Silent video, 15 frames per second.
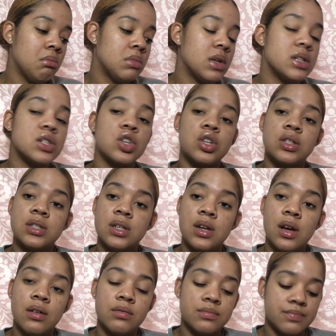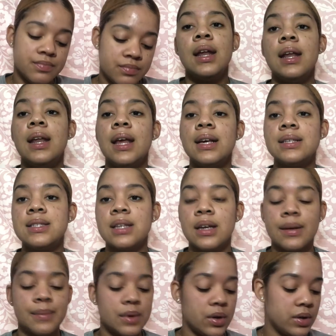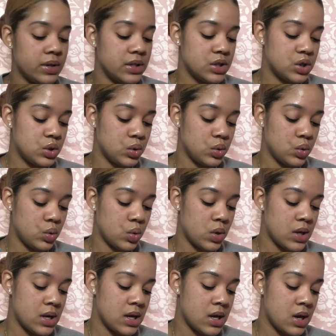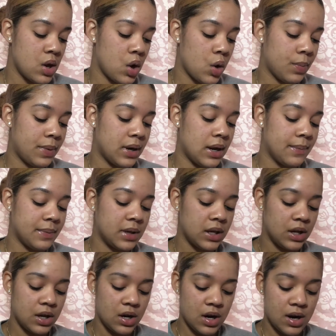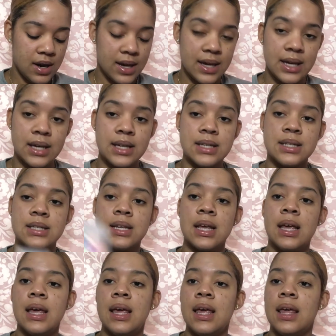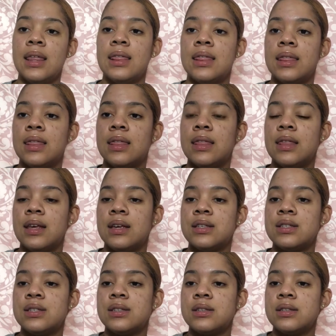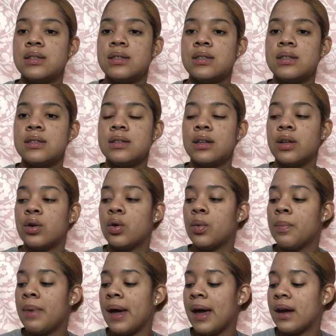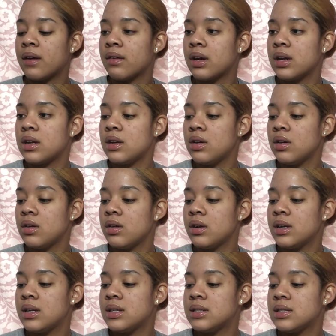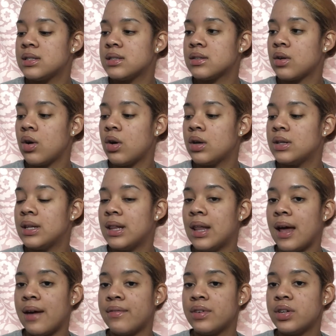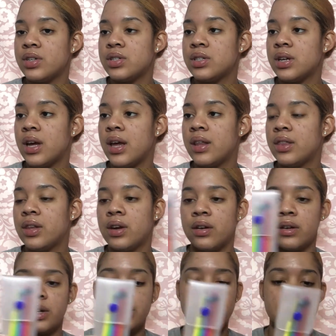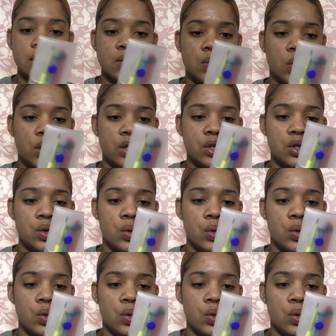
It's good to know. Next thing I'm going to open up here is this little bag right here. It's called Lavish, and there is 5